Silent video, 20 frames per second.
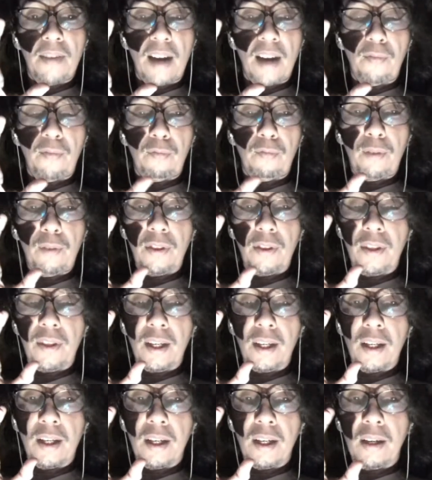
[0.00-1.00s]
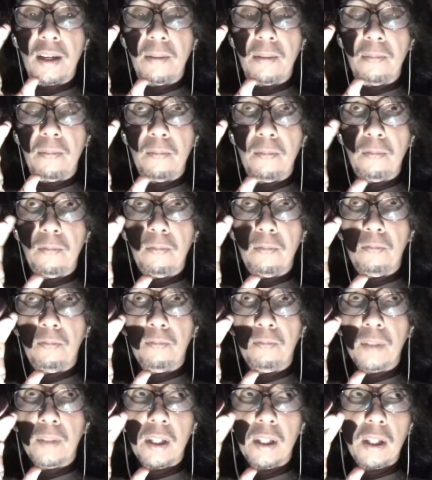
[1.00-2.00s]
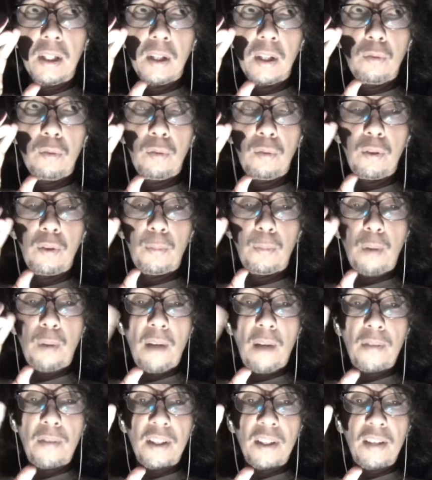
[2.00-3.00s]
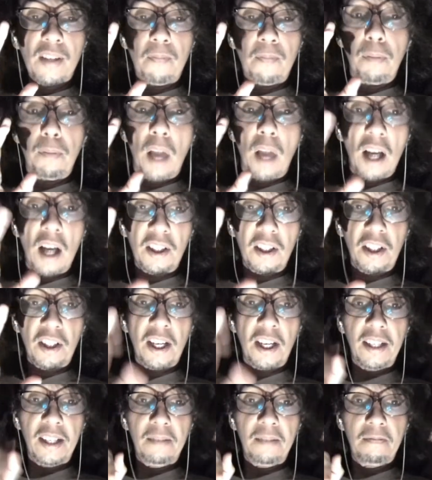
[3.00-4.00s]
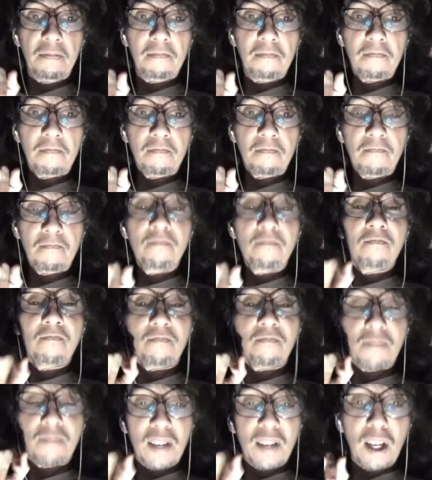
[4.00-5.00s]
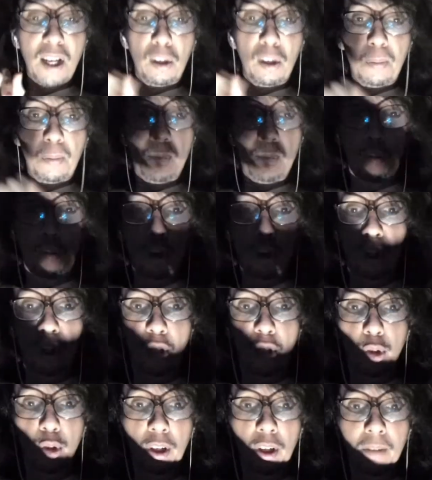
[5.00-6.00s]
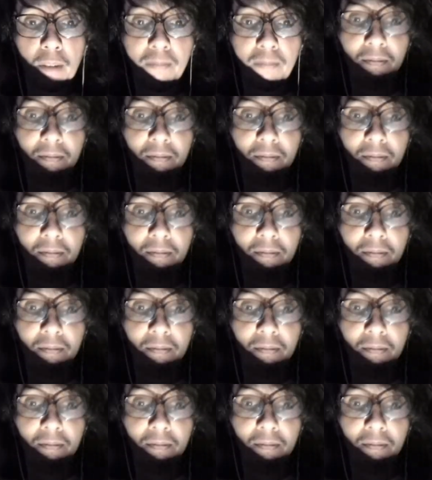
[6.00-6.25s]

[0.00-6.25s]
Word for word: that with the um, with the privacy of blockchain, it'll be more secure.